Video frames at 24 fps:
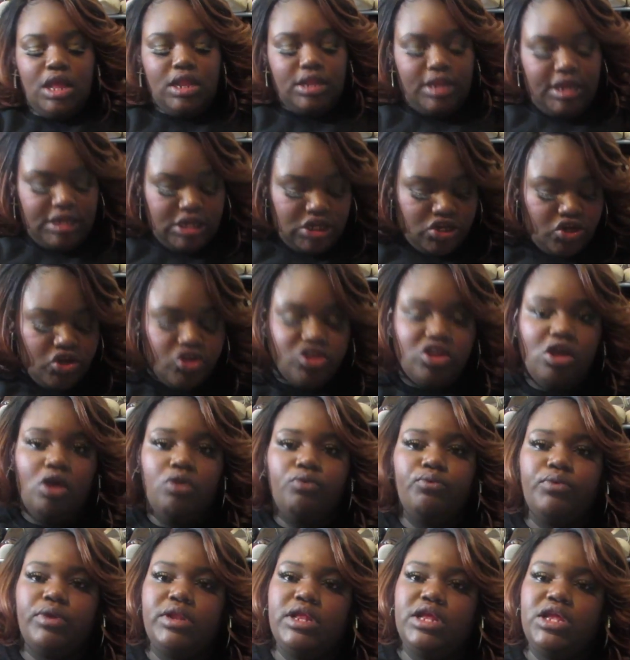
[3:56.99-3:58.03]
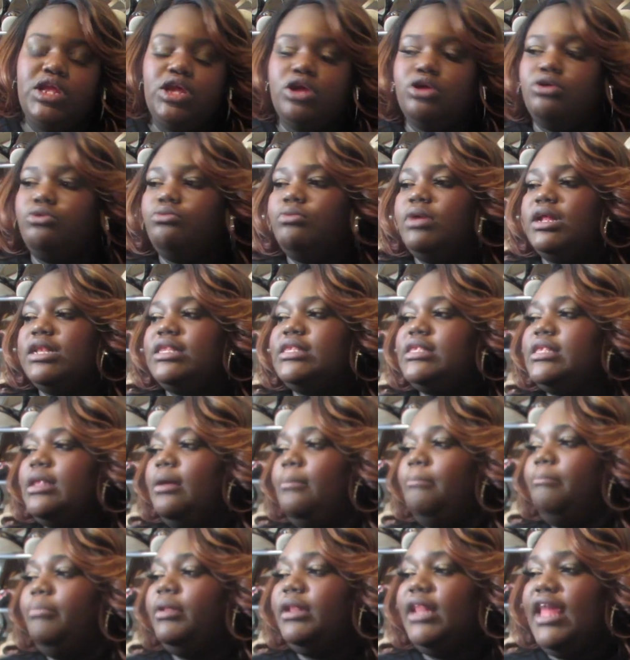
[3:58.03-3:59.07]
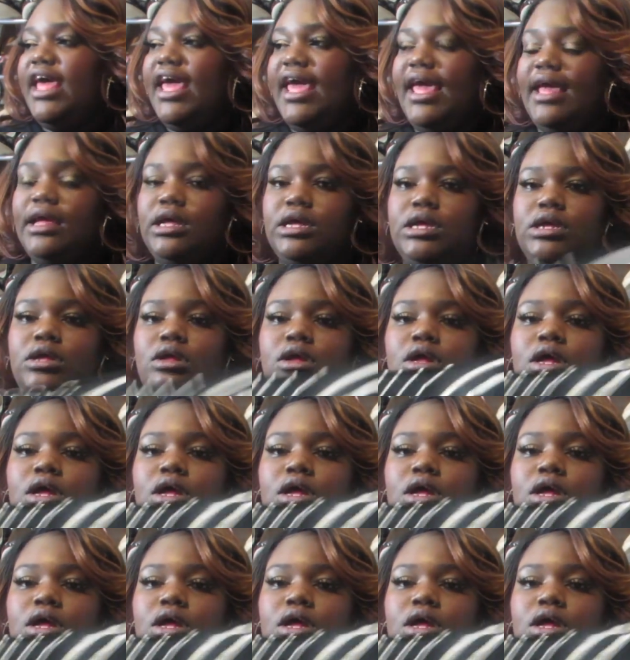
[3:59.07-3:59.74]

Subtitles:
This is just go really cute with some black